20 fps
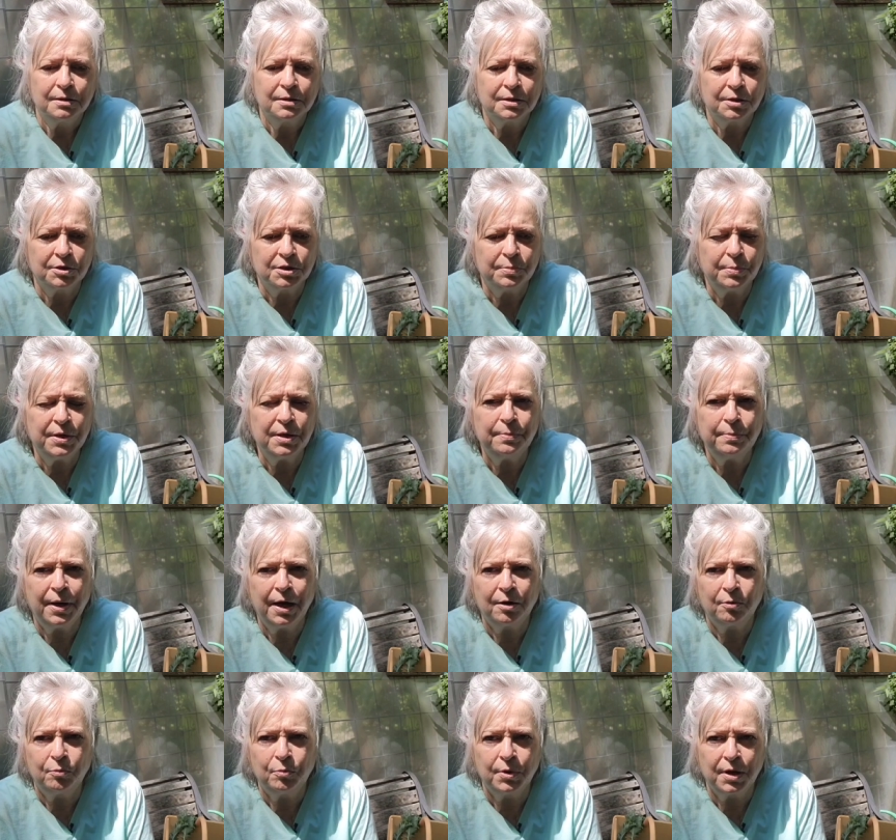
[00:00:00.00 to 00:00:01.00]
So it's been
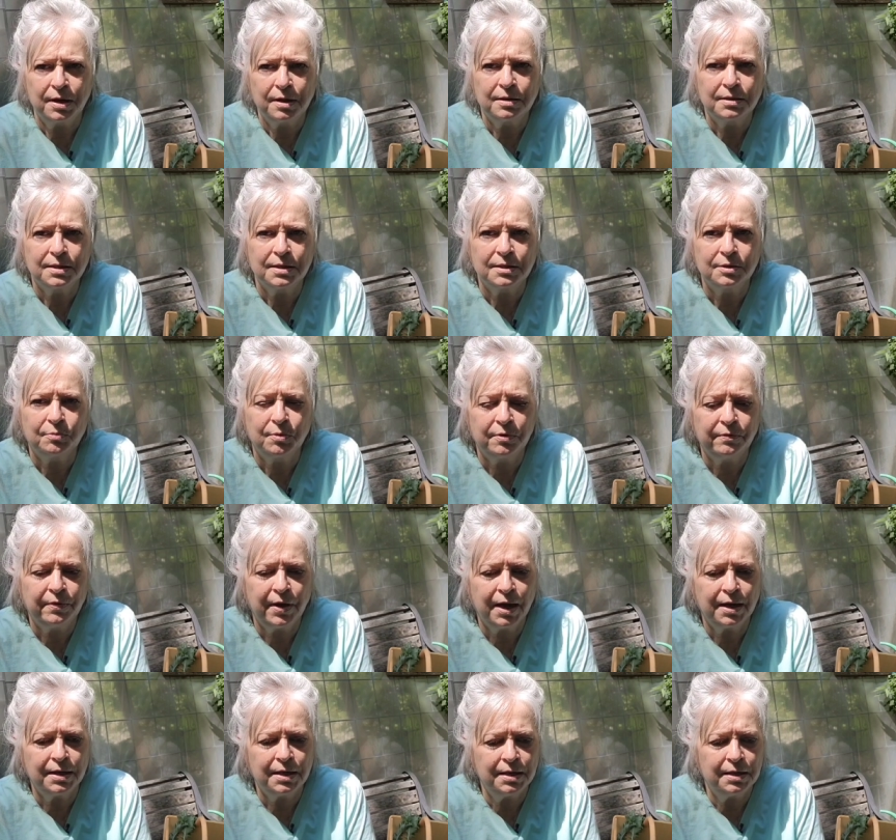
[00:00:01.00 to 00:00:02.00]
about a week since we've
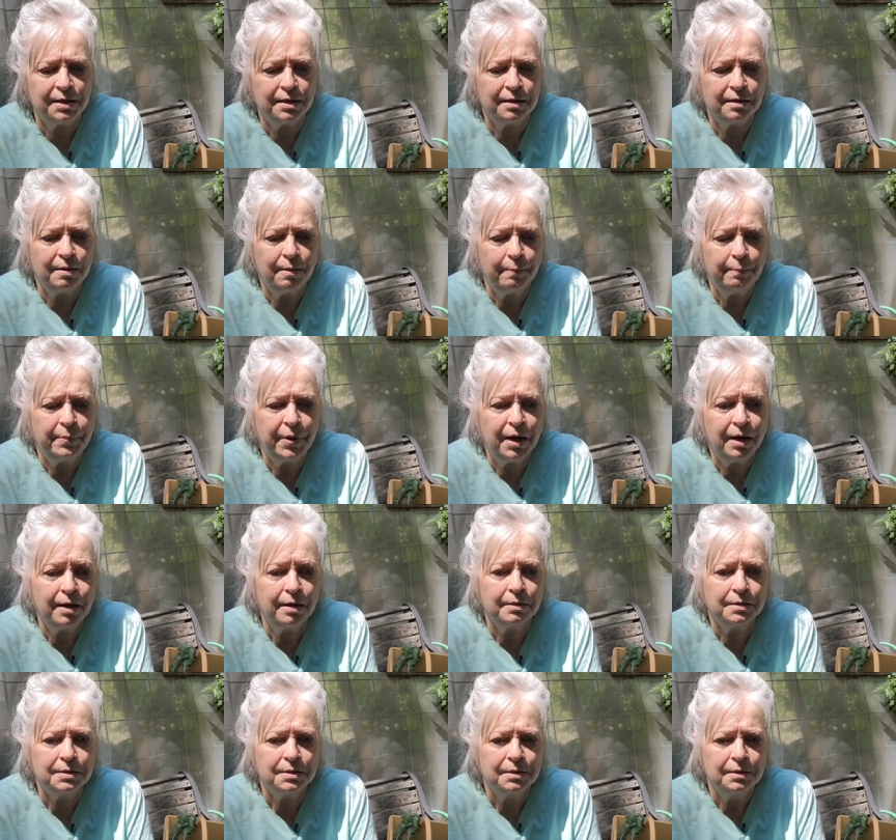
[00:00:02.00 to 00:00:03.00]
had any,
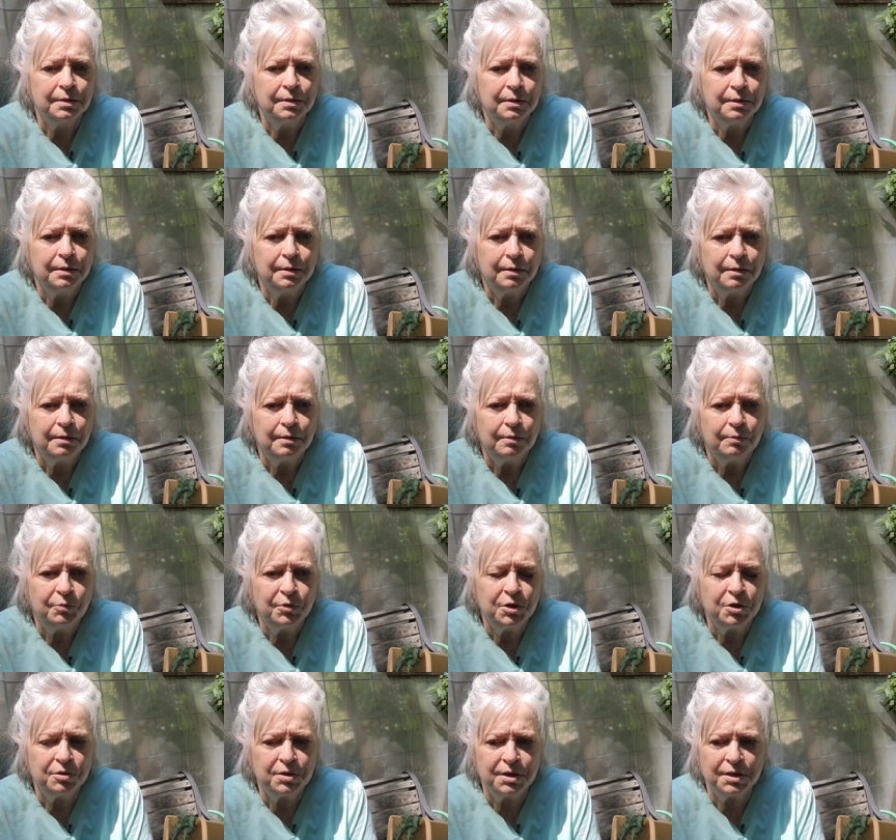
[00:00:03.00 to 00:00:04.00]
but
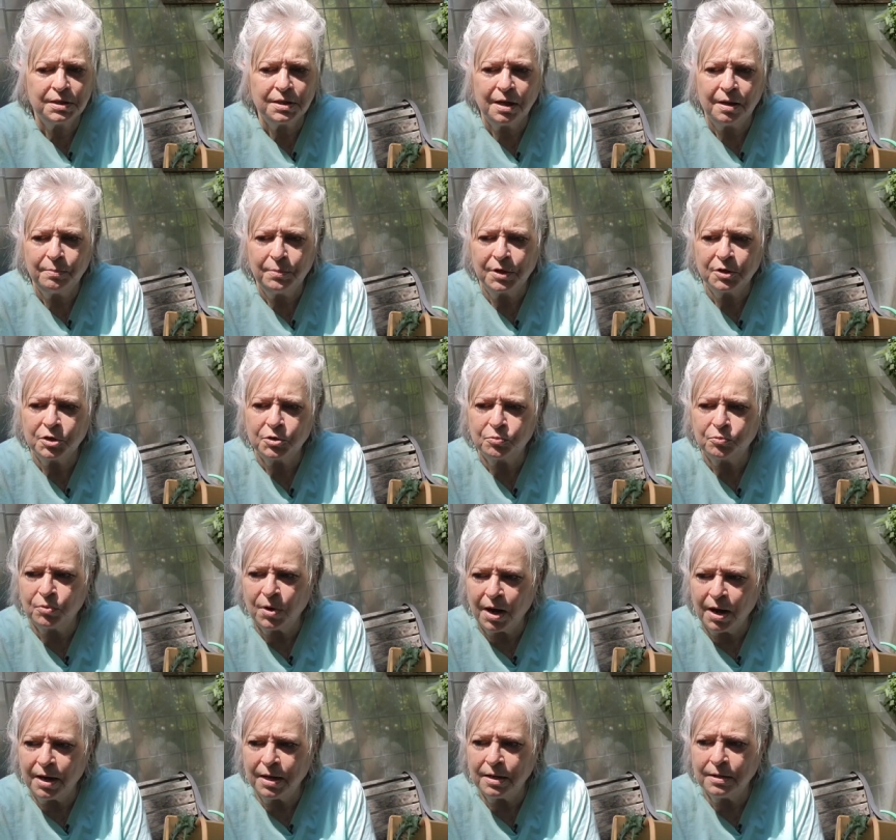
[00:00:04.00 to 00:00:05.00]
when you get that much
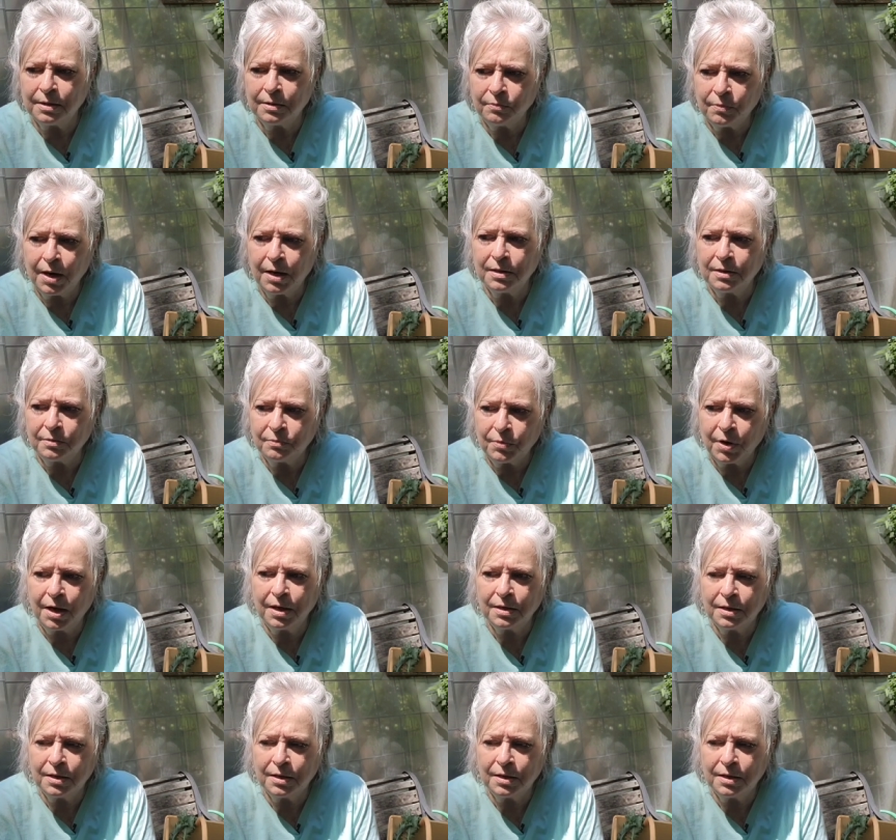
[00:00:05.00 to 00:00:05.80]
rain and rain and